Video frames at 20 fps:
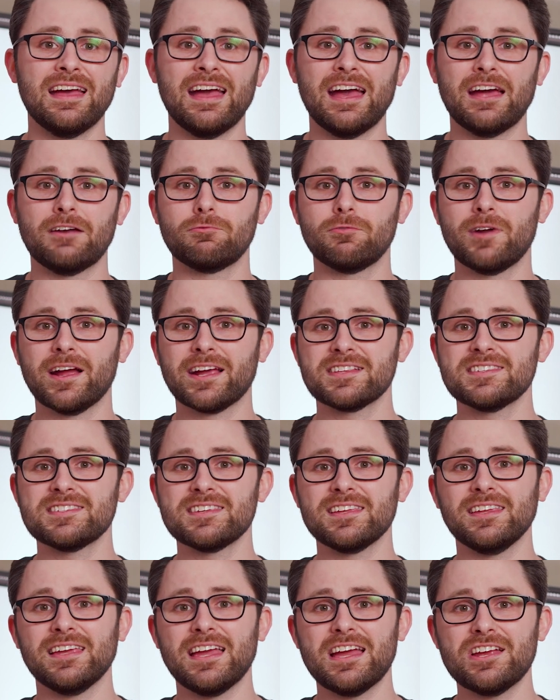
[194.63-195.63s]
and
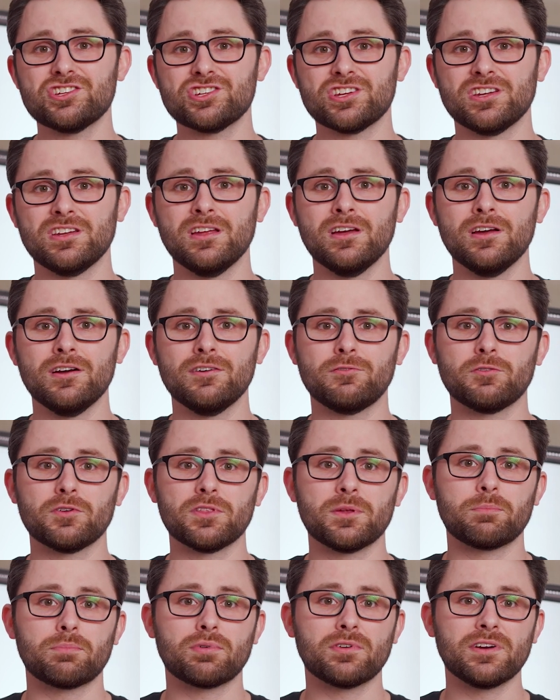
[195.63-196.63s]
reconciliation for
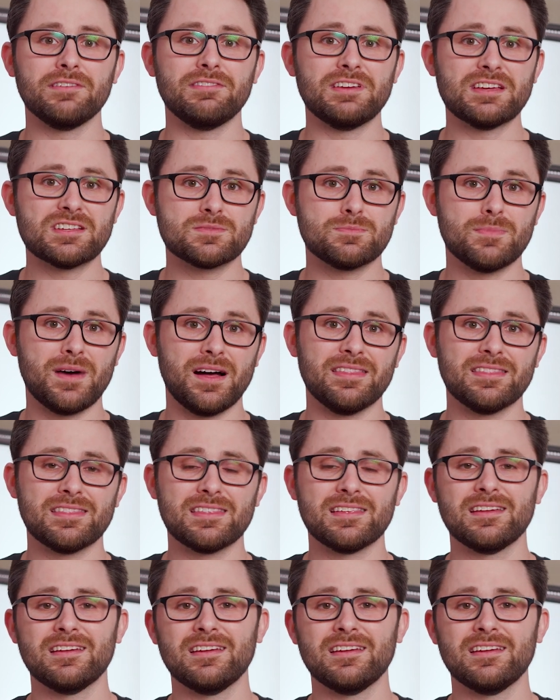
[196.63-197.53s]
the previous month.